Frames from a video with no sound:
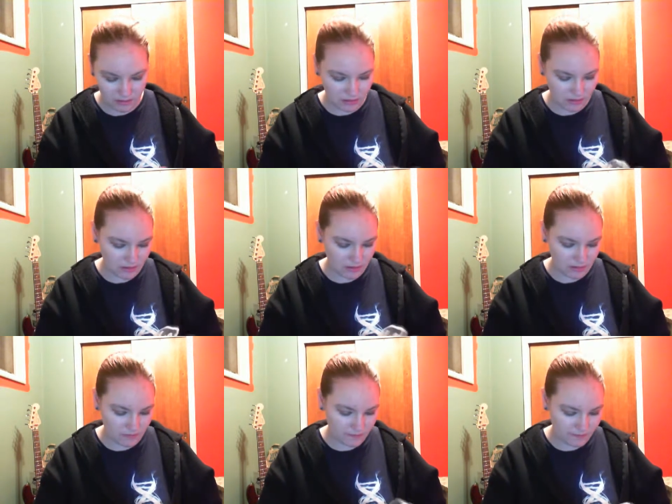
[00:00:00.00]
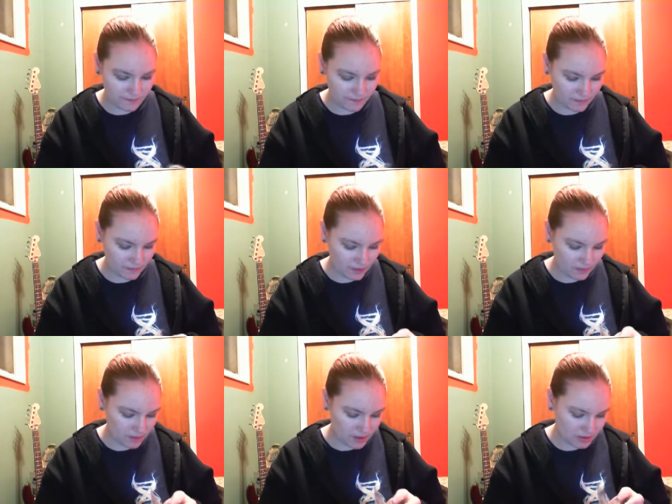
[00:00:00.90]
So,
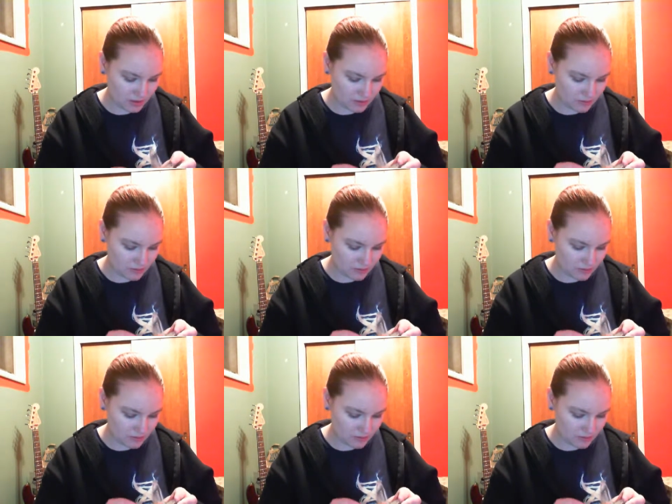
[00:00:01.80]
lime raisins,